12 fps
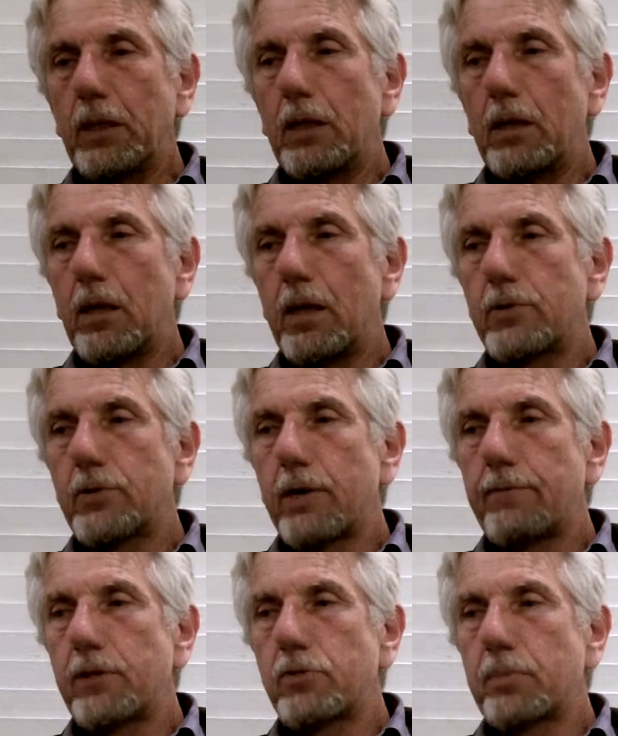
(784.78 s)
uh, as
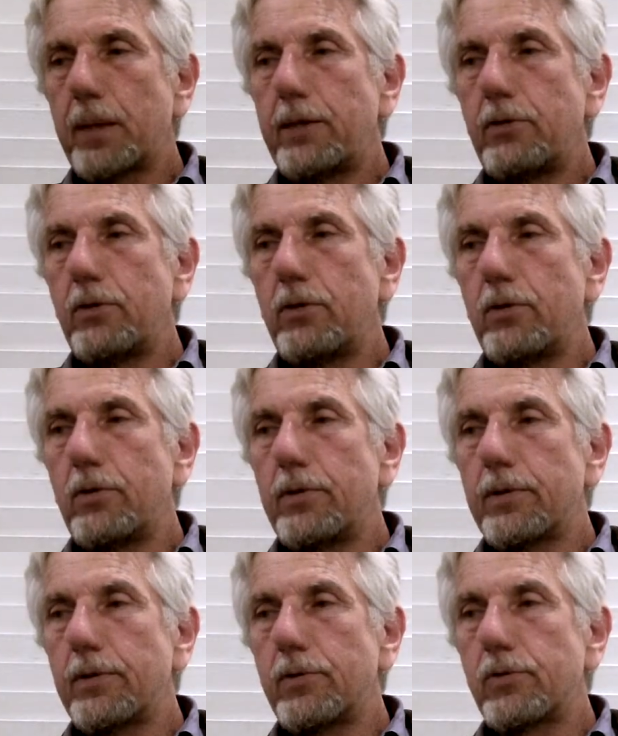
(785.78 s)
I've explained to you,
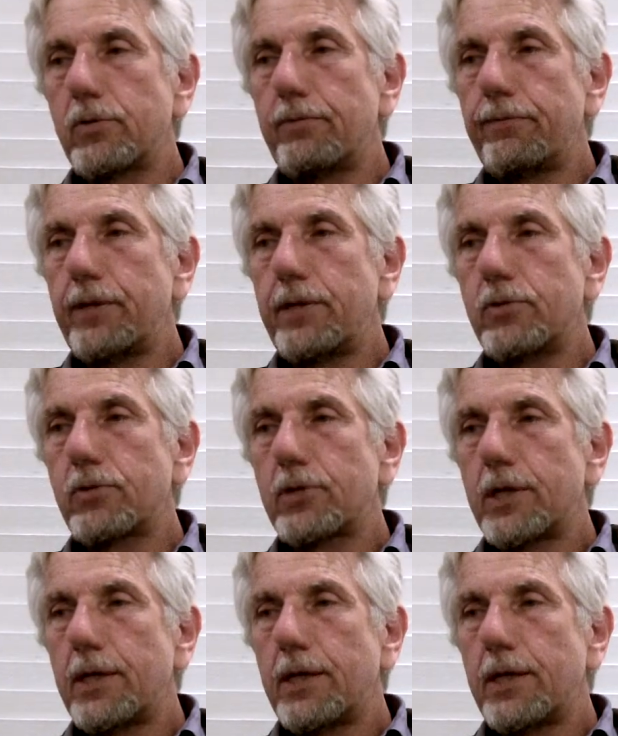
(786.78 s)
the Sufis